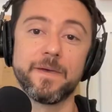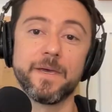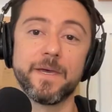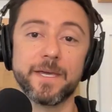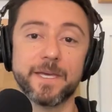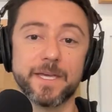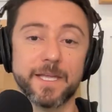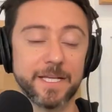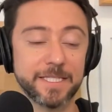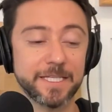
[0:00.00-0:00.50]

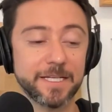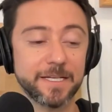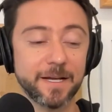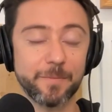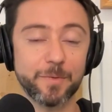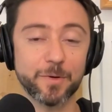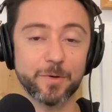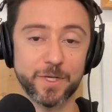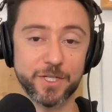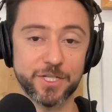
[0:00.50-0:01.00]
Can I ask a
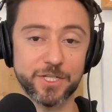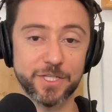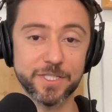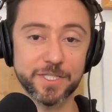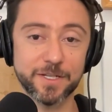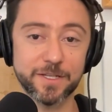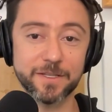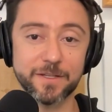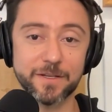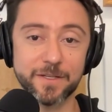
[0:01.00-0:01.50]
couple questions
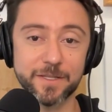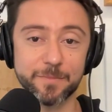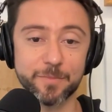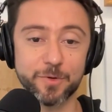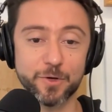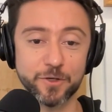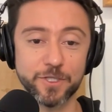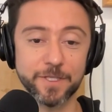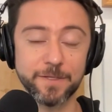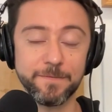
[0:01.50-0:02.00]
on, on the
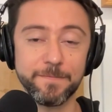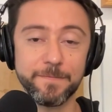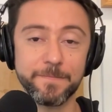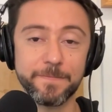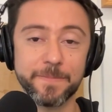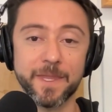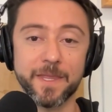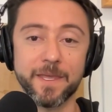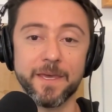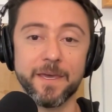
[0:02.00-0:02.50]
person?
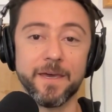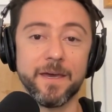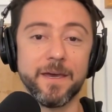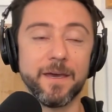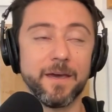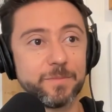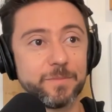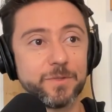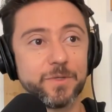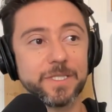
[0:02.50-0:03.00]
Yeah.
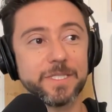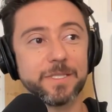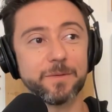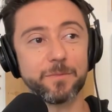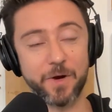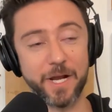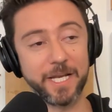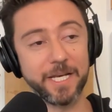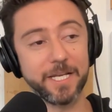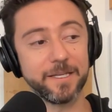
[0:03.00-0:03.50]
I'm doing
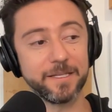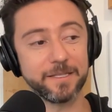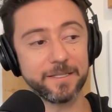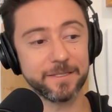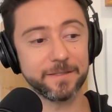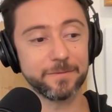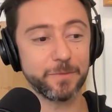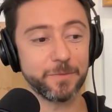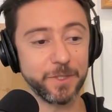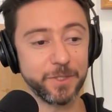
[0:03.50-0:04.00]
some writing
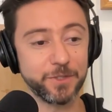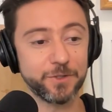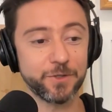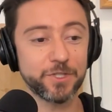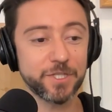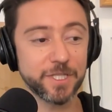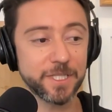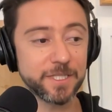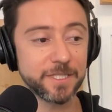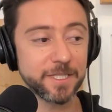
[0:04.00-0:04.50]
and
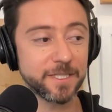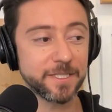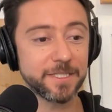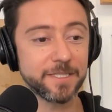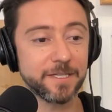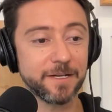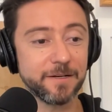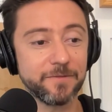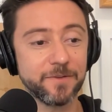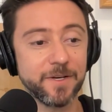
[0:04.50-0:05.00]
research into this
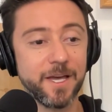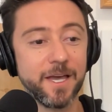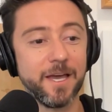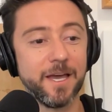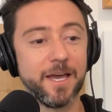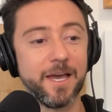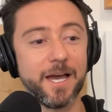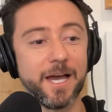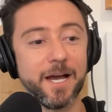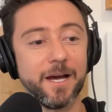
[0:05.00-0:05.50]
stuff
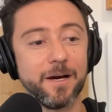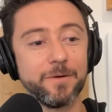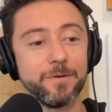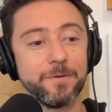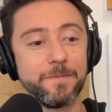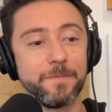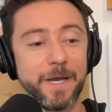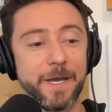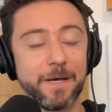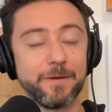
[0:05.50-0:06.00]

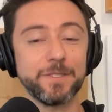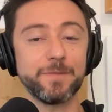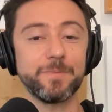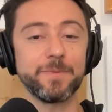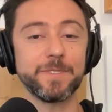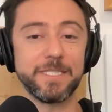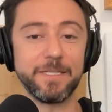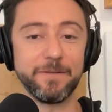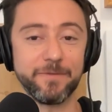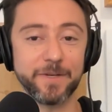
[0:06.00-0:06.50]
how how
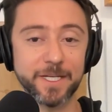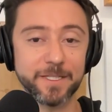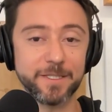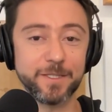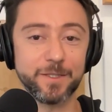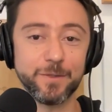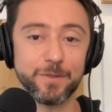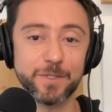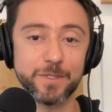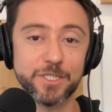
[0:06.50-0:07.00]
specific do
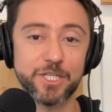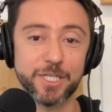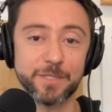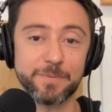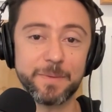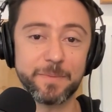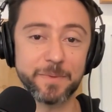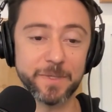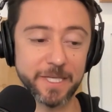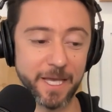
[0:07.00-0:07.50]
you suggest
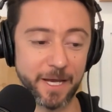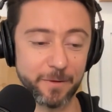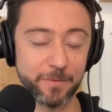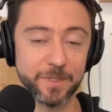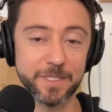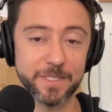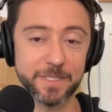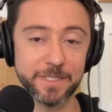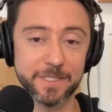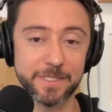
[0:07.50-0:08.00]
people get
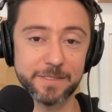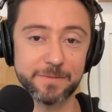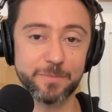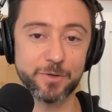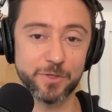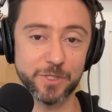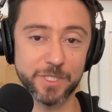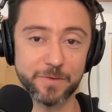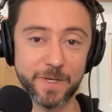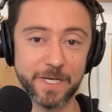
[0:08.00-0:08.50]
with this
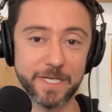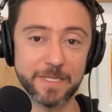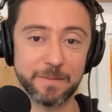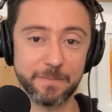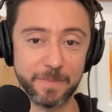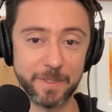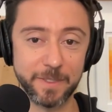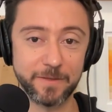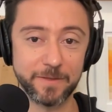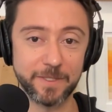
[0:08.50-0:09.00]
person right at the
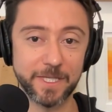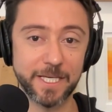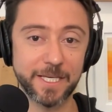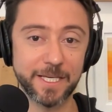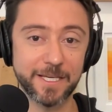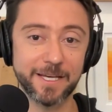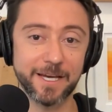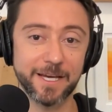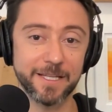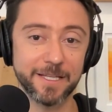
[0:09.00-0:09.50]
middle
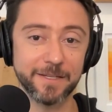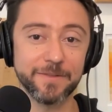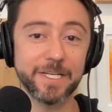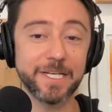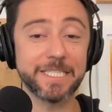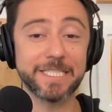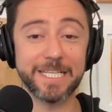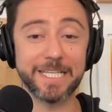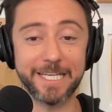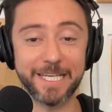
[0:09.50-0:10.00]
like i love that
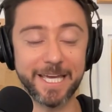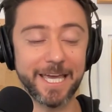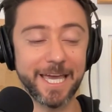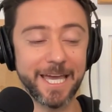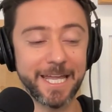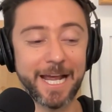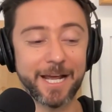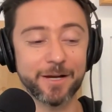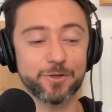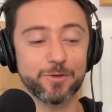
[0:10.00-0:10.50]
it's like
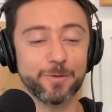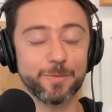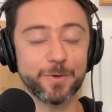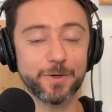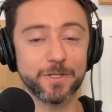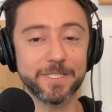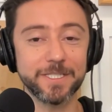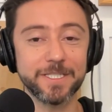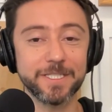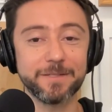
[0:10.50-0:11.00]
an actual
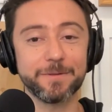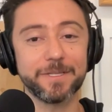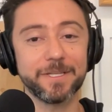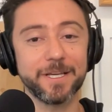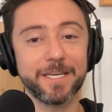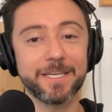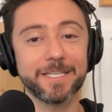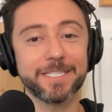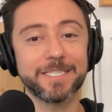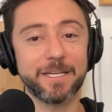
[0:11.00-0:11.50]
person
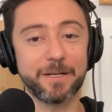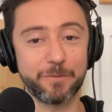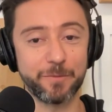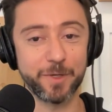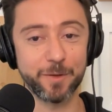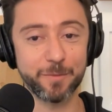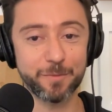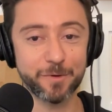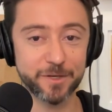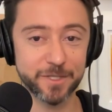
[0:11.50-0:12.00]
i guess not a
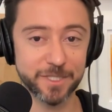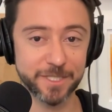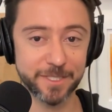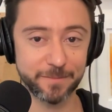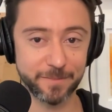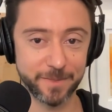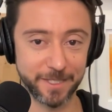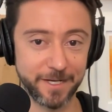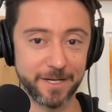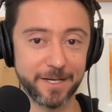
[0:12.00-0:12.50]
real person
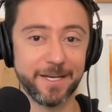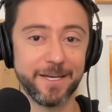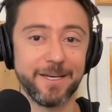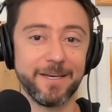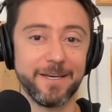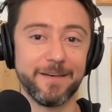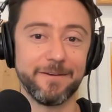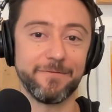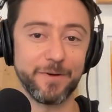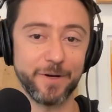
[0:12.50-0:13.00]
but a
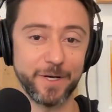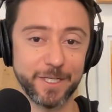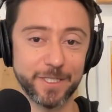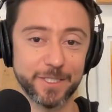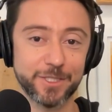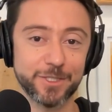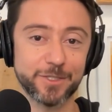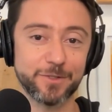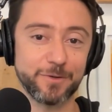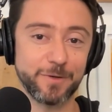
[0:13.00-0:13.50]
very
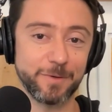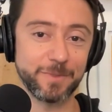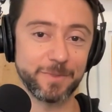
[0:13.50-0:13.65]
descriptive it